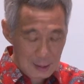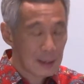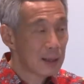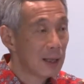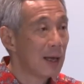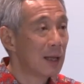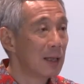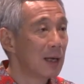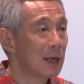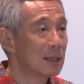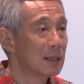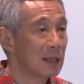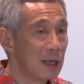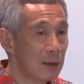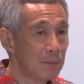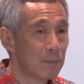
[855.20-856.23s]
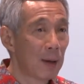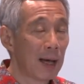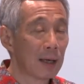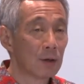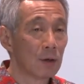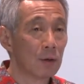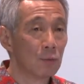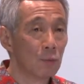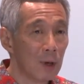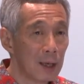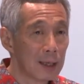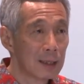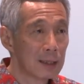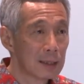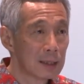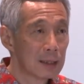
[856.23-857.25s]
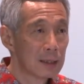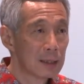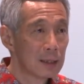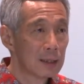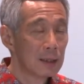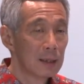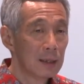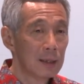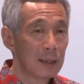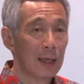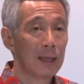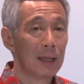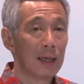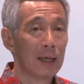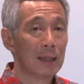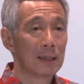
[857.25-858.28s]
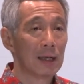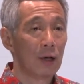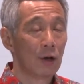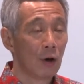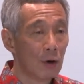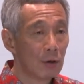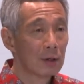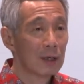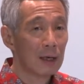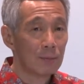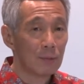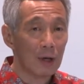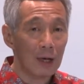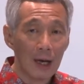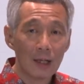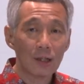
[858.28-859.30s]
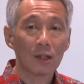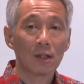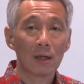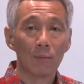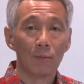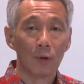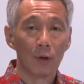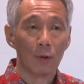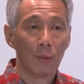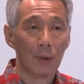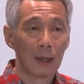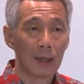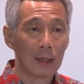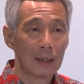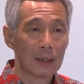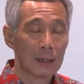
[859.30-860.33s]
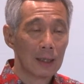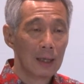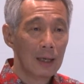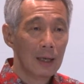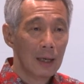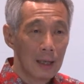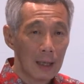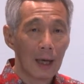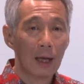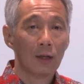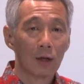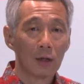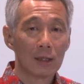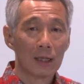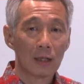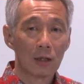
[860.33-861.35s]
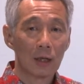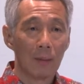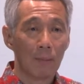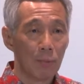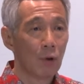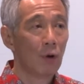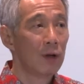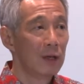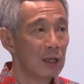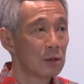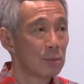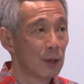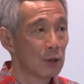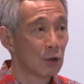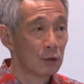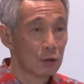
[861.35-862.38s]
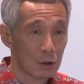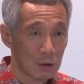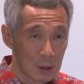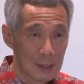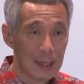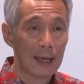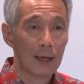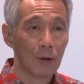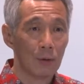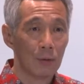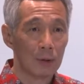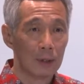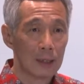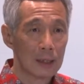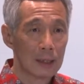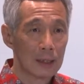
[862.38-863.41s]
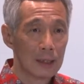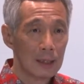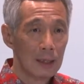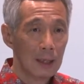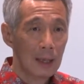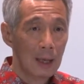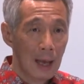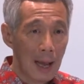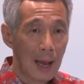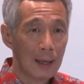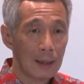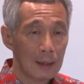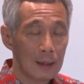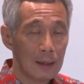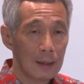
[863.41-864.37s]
that there's an impact on workers, that there's a long-term relationship with the workers. They are not just employees, but also stakeholders. And